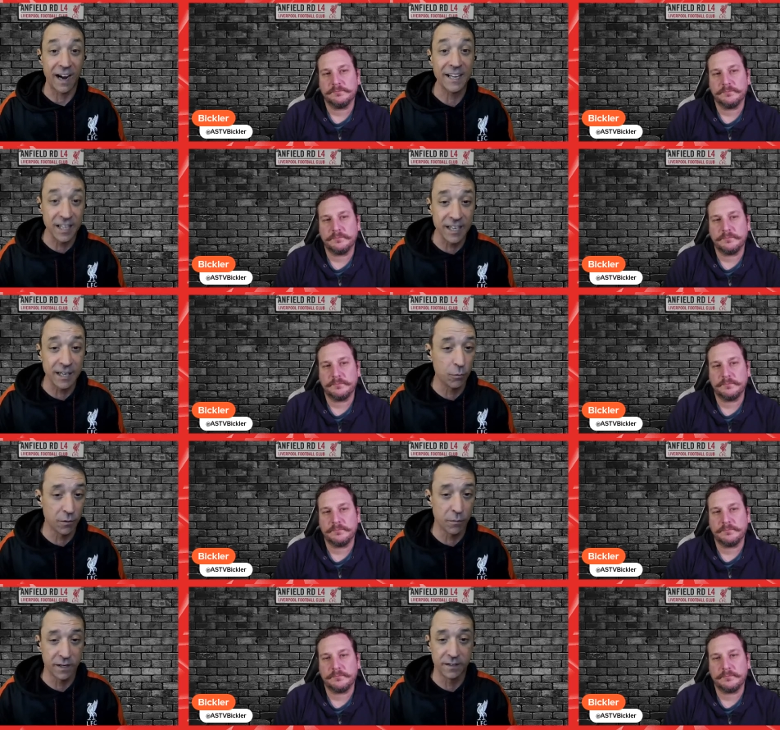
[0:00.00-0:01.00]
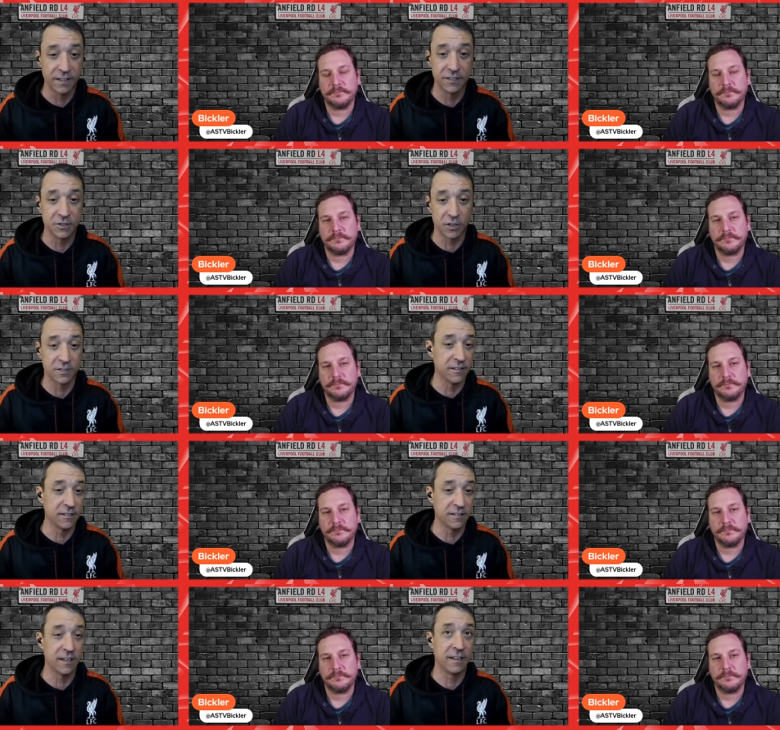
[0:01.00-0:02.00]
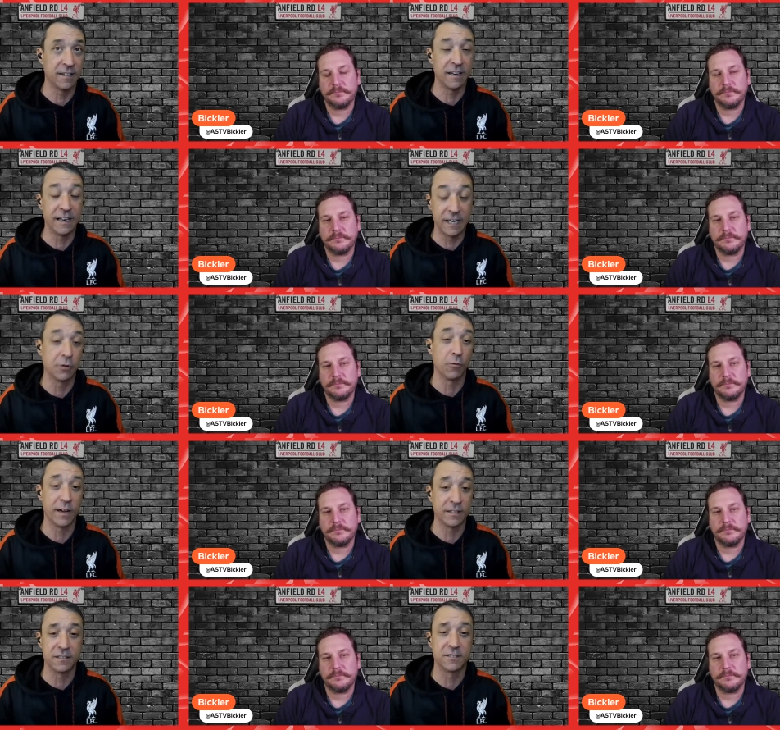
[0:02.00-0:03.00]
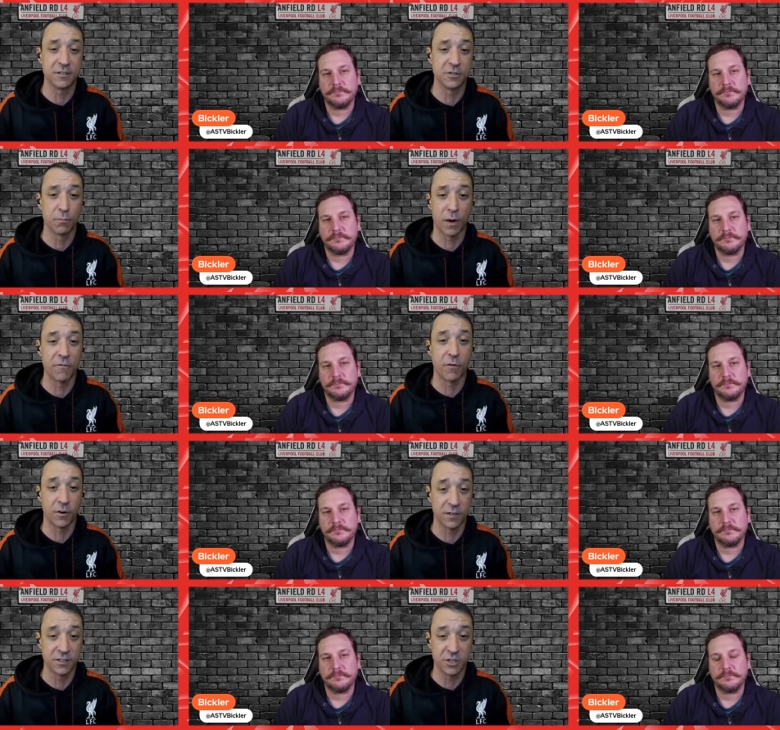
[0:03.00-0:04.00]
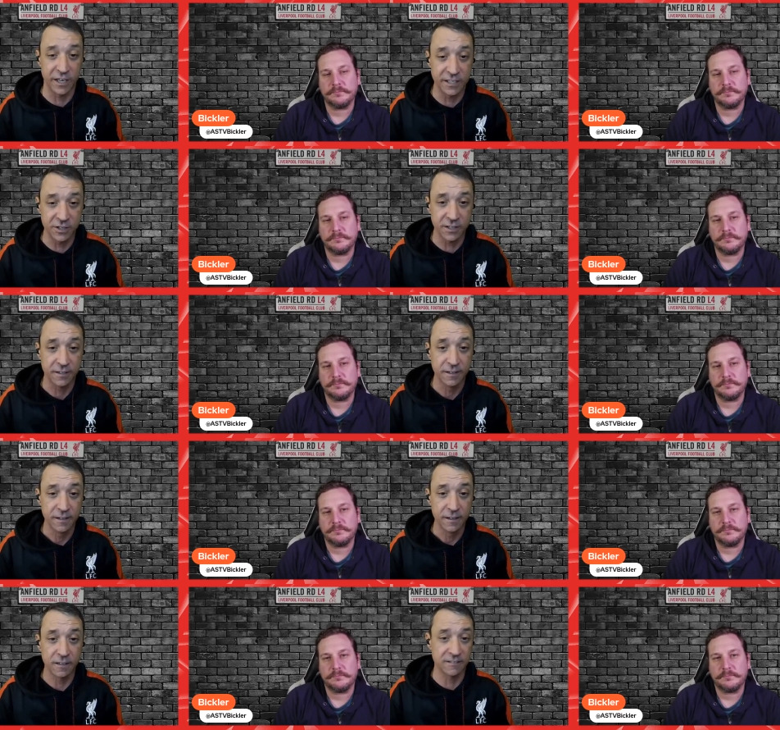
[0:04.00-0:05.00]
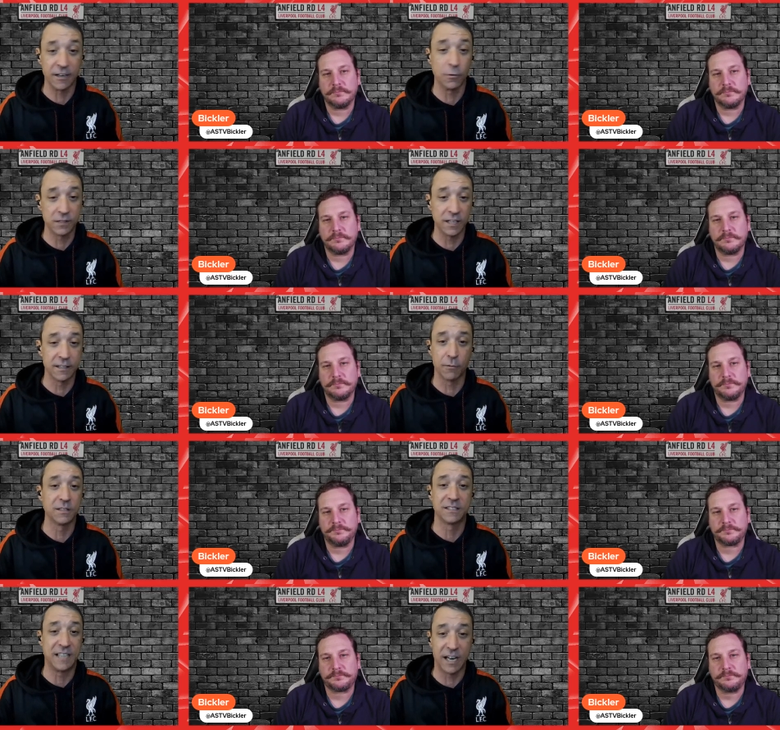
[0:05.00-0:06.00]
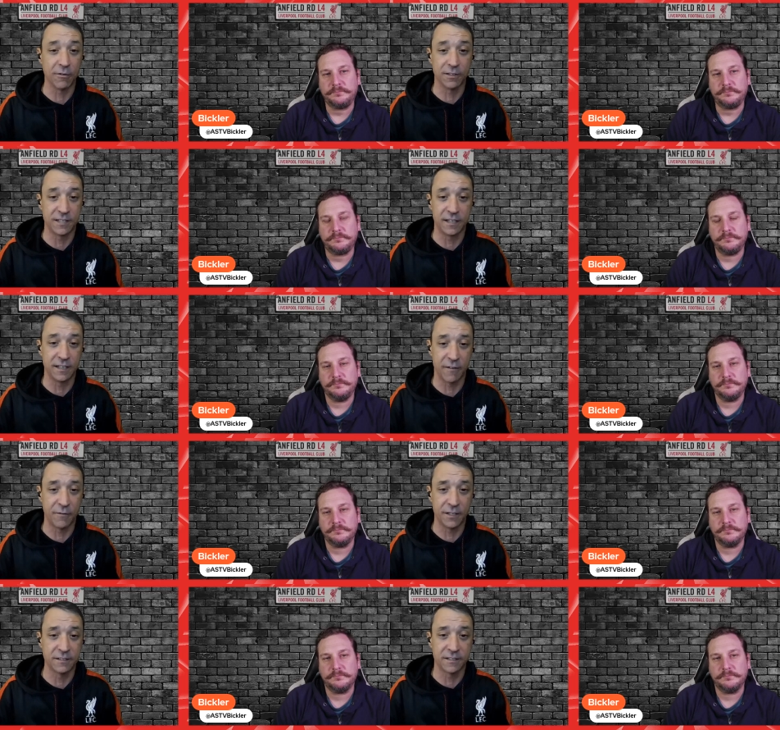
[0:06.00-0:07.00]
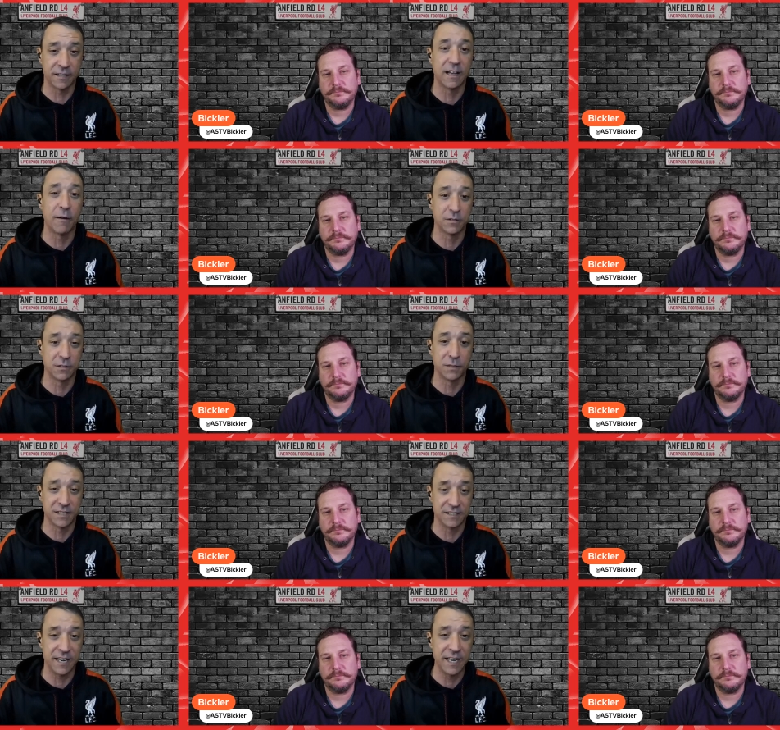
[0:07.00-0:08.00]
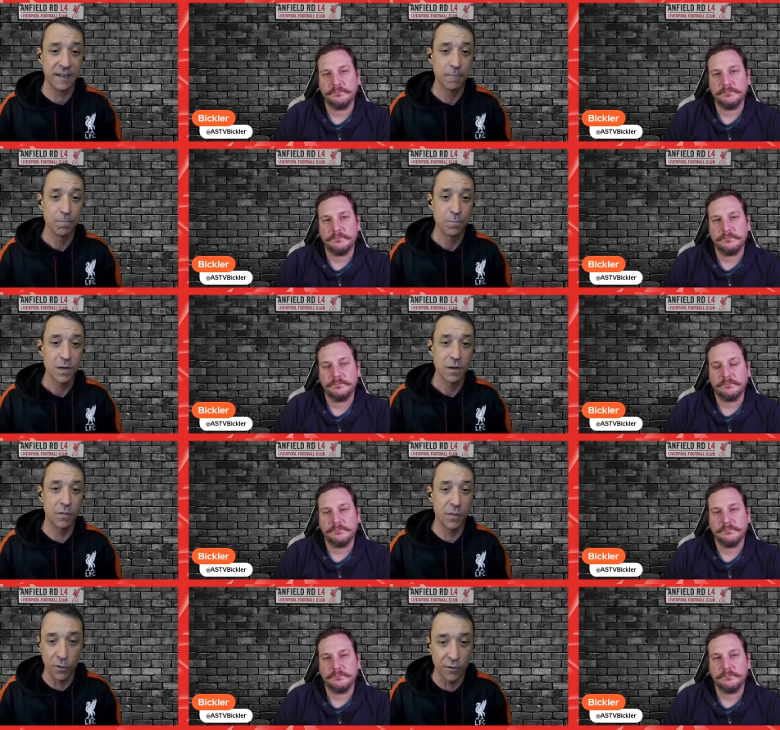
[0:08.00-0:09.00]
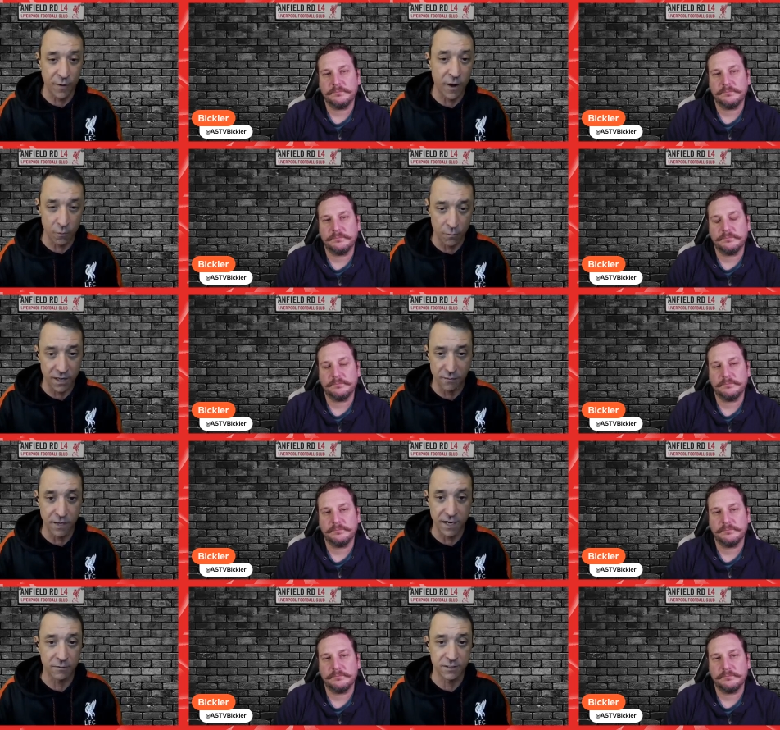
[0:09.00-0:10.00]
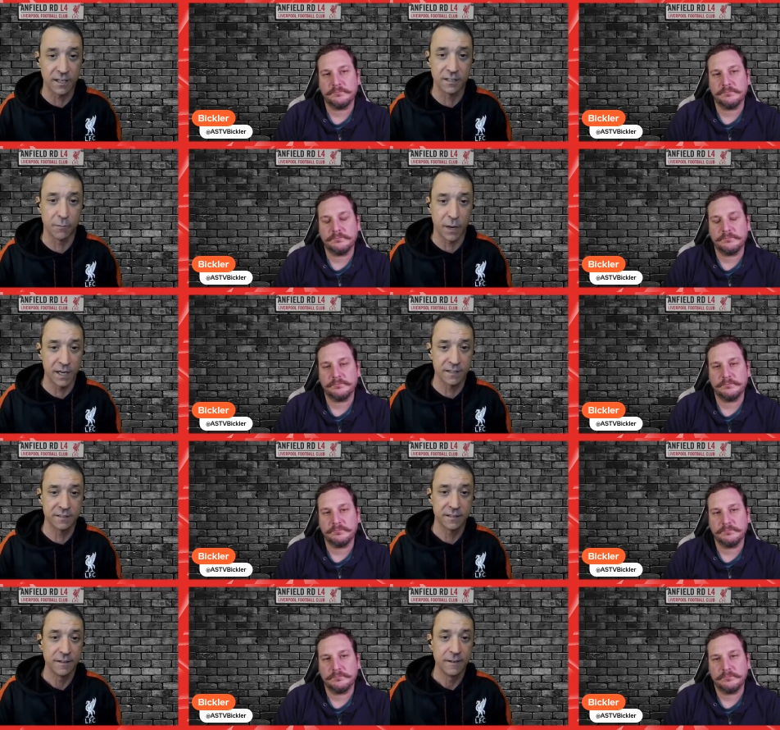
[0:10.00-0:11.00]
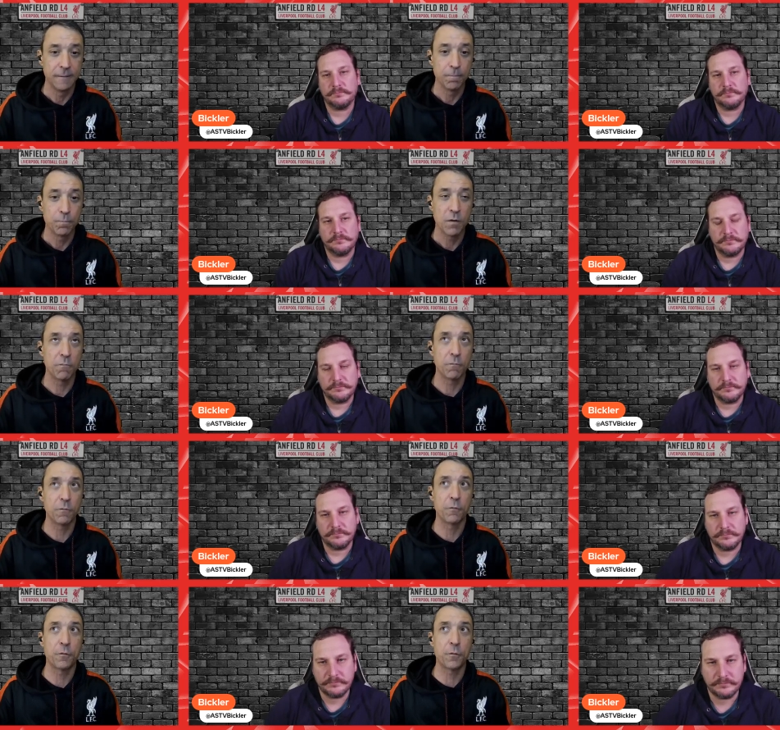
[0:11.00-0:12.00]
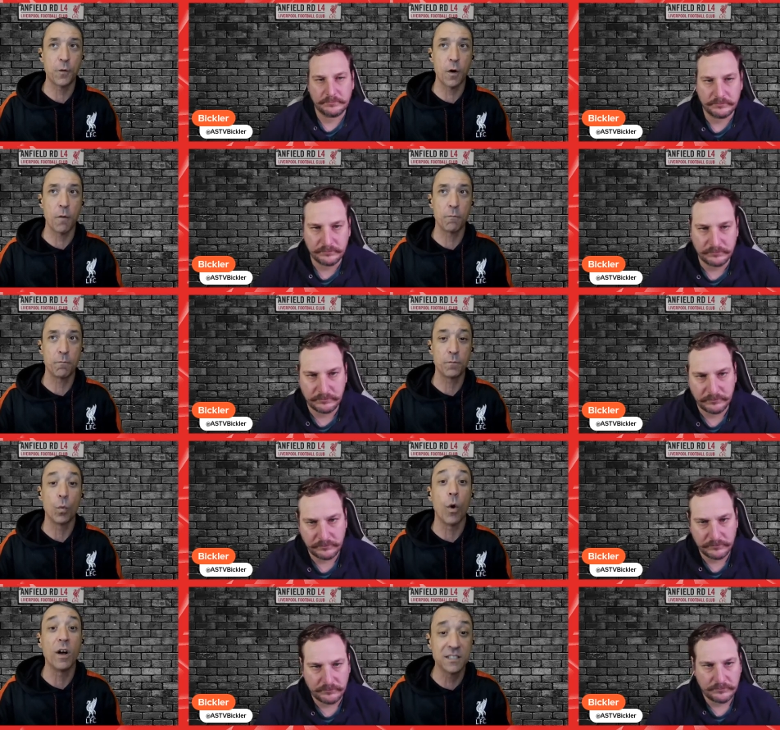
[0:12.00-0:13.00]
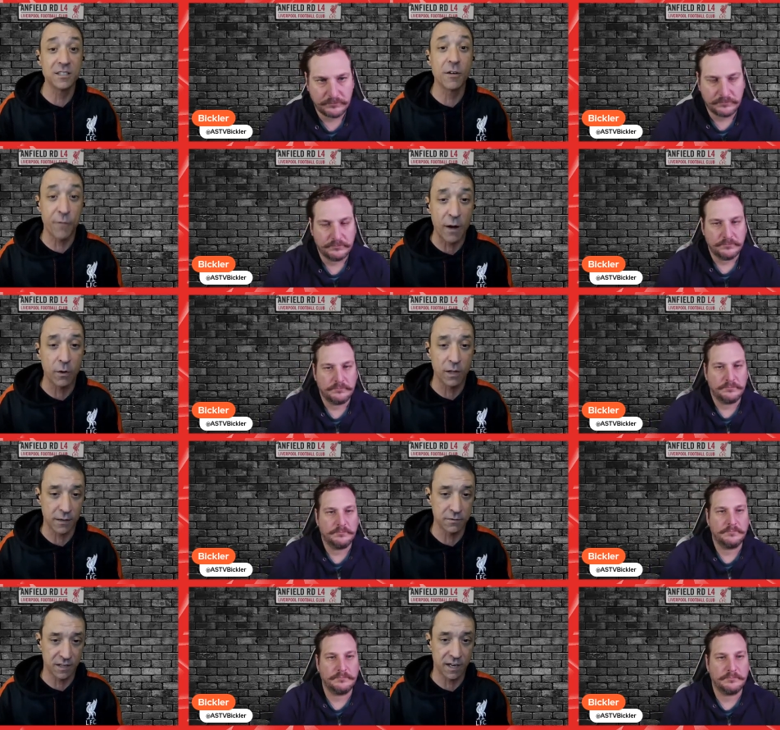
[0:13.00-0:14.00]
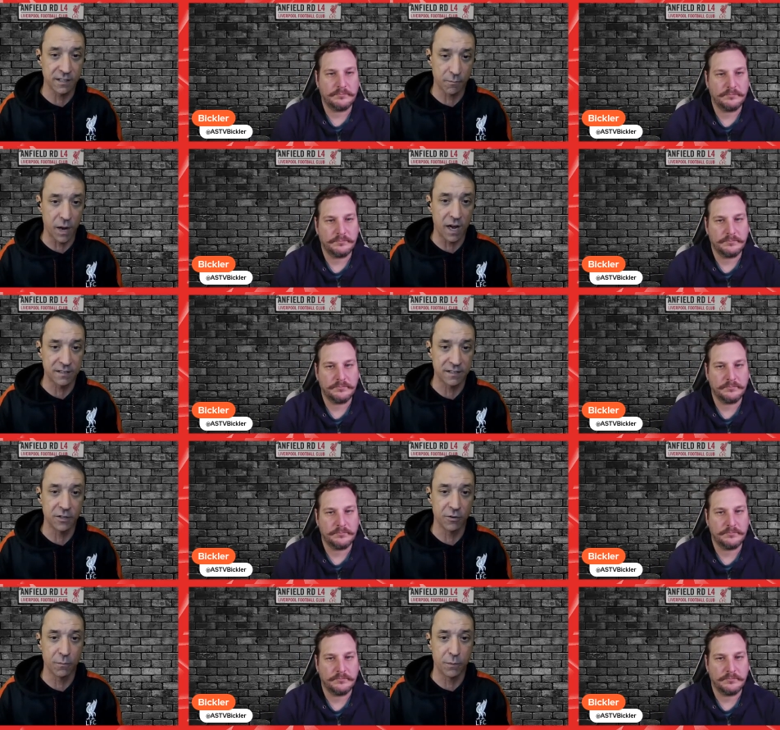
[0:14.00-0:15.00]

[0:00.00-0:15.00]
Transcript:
Speaker 1: I think it would have been an injustice and an incorrect decision by VAR to change it because I don't think there was guaranteed evidence that that was a mistake, though the foul might have been outside the box. From was the foul outside the box in your